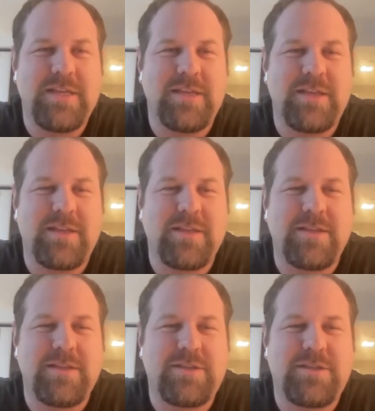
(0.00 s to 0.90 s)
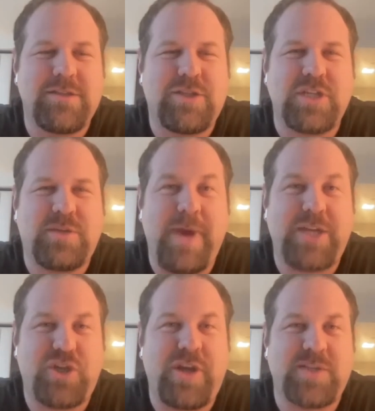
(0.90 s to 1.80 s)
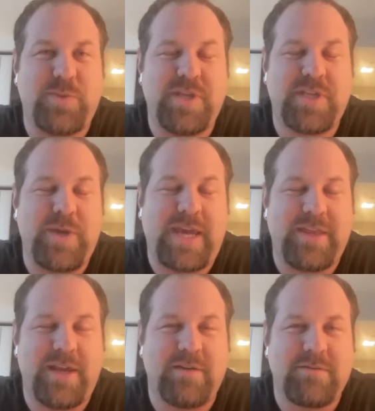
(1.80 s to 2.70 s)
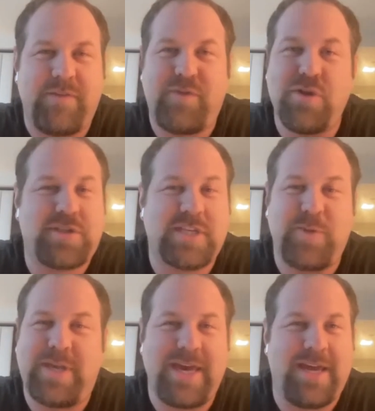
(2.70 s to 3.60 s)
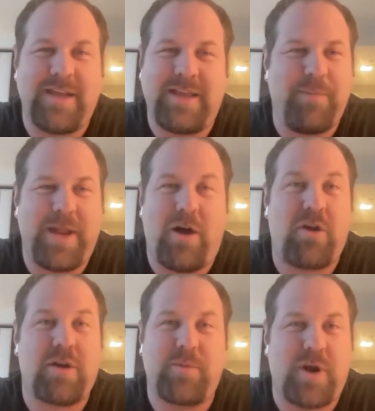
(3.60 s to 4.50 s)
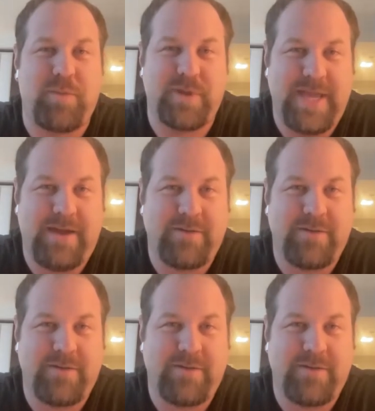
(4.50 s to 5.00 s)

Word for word: It's just all over. Just make sure you guys win this weekend, though. If you lose this weekend, it might all come crumbling down.